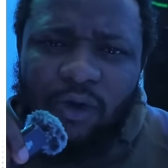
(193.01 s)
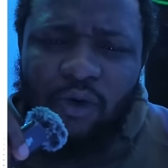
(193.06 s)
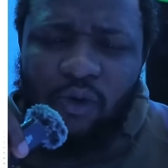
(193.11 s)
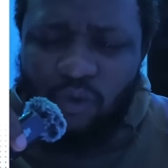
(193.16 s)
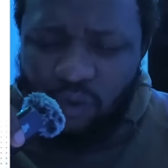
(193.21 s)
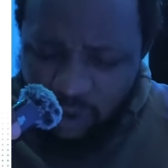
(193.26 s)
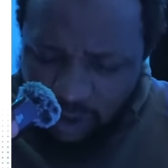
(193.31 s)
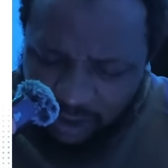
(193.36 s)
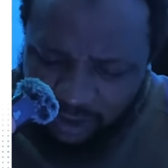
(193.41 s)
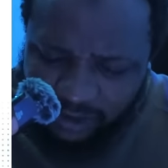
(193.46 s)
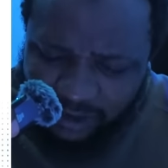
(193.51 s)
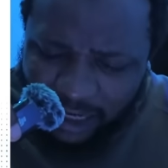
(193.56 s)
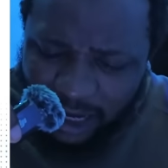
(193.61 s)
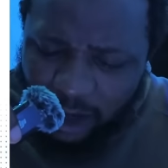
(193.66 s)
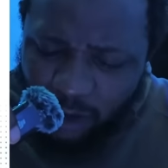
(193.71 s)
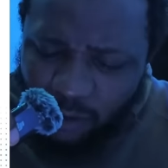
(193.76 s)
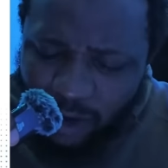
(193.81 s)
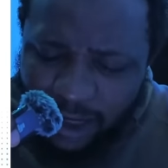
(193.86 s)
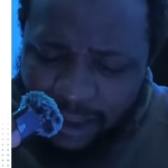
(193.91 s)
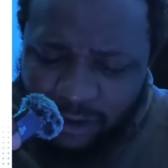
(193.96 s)
Oh, it's
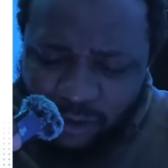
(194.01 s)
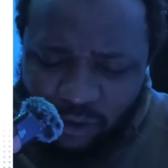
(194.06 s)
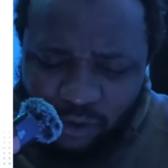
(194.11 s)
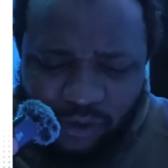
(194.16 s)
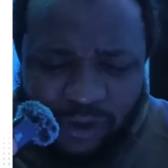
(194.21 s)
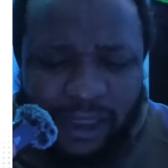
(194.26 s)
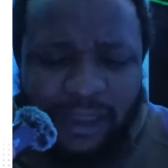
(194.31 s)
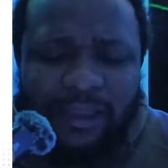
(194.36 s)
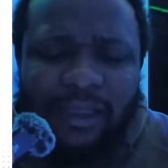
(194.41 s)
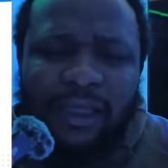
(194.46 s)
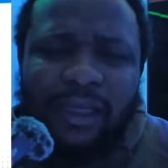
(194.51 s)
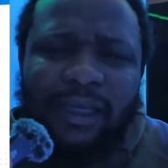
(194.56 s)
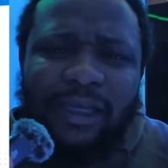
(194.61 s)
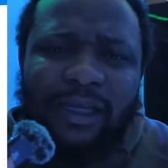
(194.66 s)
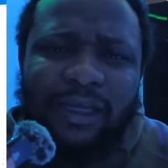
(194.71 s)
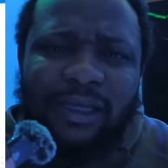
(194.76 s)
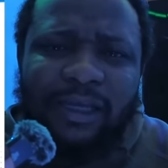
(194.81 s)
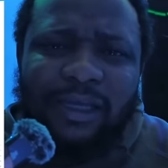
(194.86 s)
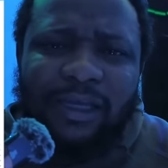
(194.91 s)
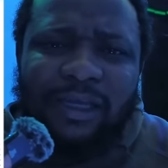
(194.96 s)
Skywise. You know
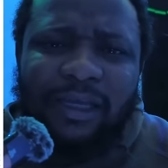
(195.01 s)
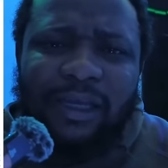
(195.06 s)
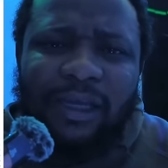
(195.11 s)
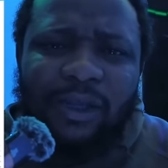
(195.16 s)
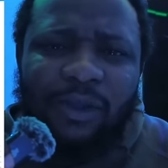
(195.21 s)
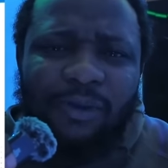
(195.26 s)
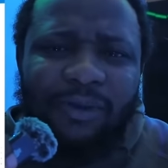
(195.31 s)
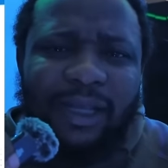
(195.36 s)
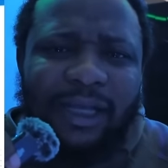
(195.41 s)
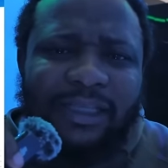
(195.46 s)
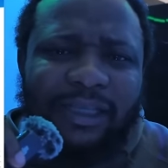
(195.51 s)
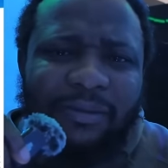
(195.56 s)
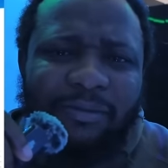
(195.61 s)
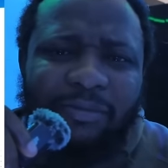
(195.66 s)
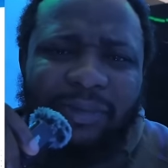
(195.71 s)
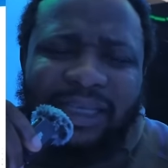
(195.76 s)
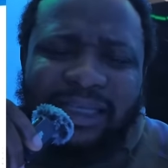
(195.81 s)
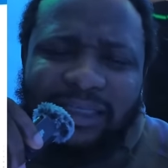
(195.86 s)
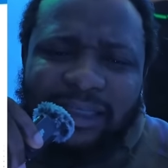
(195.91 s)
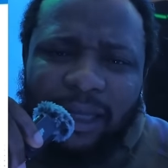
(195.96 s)
the you know the
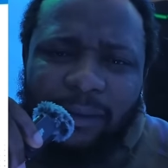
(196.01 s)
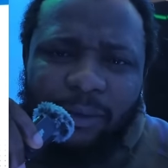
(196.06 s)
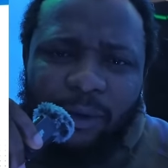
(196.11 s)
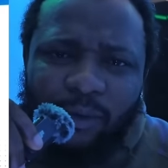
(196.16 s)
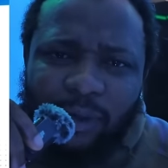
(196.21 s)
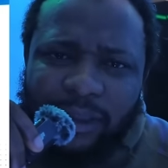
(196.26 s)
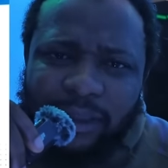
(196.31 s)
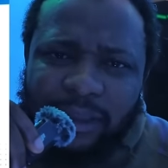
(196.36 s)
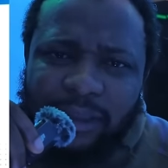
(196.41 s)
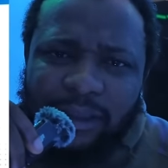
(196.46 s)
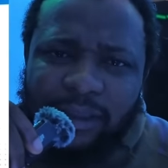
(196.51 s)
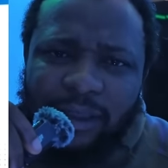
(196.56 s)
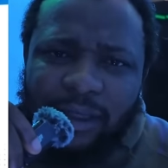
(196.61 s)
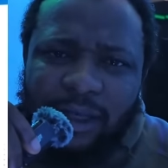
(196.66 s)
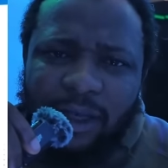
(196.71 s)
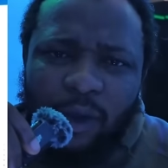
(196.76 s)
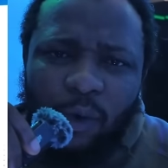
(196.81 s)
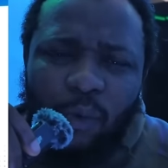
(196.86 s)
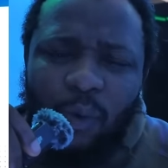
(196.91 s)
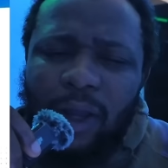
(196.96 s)
meet. I'll be waiting.
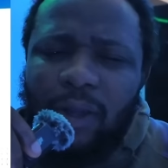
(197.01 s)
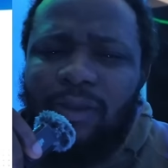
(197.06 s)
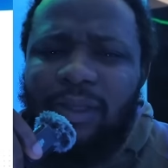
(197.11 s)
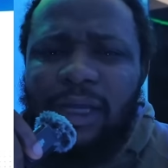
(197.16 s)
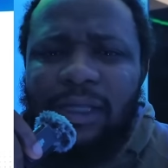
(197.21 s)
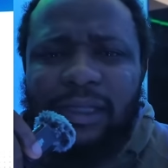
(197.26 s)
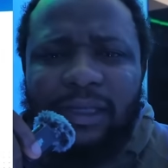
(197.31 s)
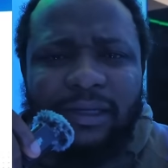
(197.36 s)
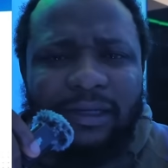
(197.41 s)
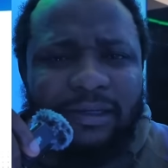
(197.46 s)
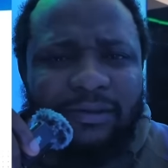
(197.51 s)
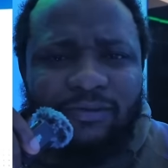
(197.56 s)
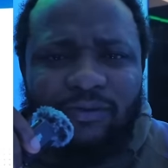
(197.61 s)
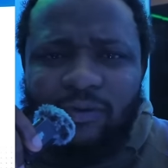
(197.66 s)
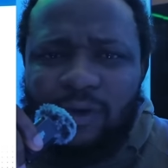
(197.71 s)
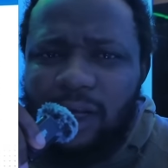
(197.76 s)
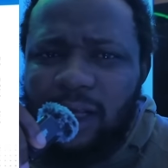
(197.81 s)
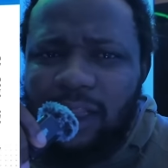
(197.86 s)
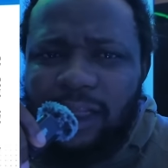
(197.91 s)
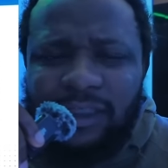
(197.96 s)
Why you not they
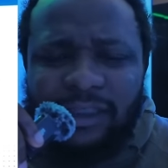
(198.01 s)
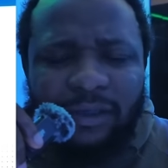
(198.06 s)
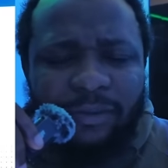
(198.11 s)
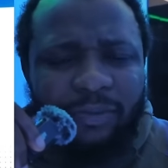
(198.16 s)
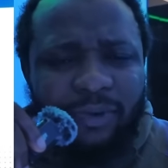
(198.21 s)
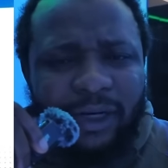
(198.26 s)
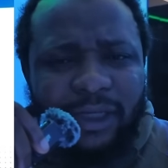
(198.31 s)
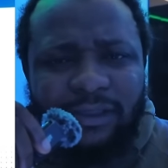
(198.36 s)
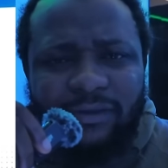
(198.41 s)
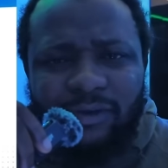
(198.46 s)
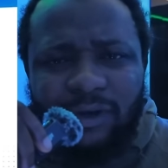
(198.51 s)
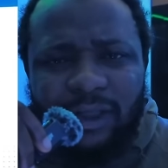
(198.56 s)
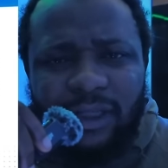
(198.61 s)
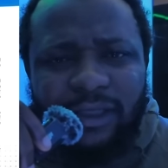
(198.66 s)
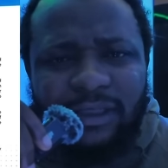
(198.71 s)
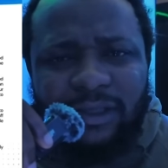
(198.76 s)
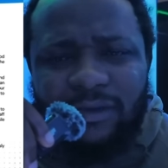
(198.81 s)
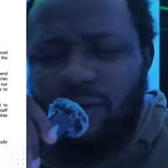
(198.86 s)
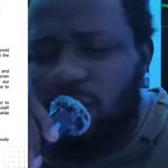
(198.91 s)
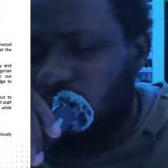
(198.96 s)
release the press
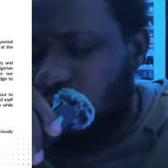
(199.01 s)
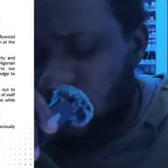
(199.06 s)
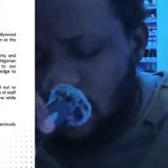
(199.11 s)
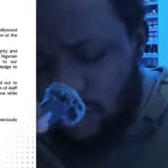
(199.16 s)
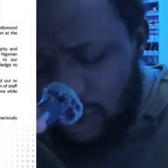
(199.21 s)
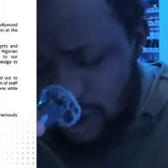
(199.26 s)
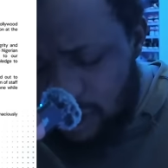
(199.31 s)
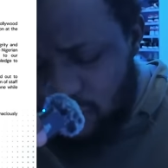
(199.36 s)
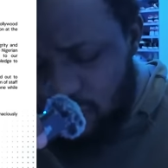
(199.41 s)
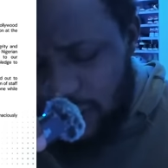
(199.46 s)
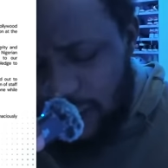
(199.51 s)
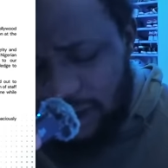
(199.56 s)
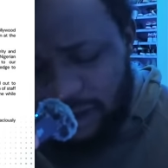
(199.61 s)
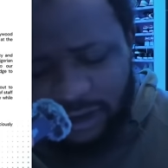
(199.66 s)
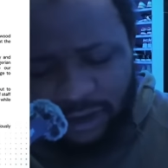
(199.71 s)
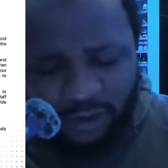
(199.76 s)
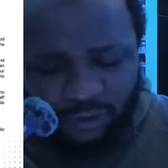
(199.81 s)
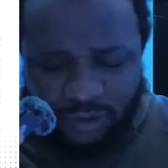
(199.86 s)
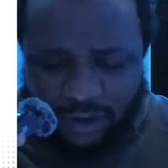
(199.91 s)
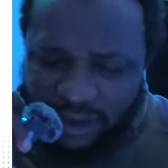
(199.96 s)
release if you don't want to
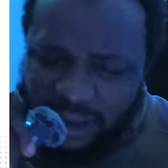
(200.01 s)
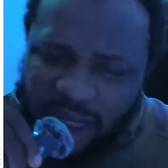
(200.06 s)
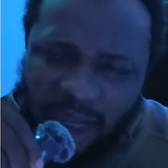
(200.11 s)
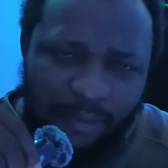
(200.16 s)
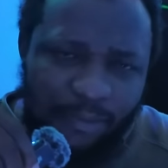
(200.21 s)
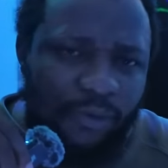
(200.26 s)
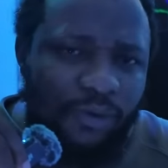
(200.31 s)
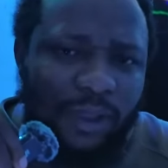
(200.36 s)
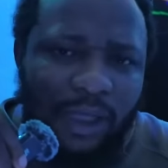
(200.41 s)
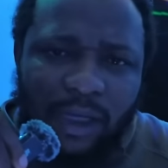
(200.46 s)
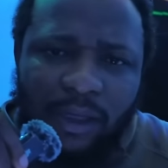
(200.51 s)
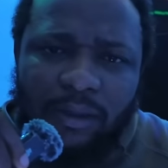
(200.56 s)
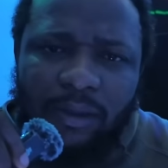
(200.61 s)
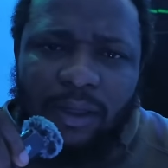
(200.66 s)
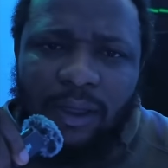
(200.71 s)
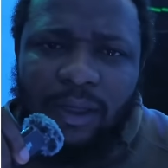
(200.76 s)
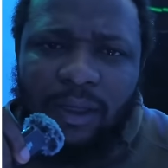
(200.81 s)
address what happened now?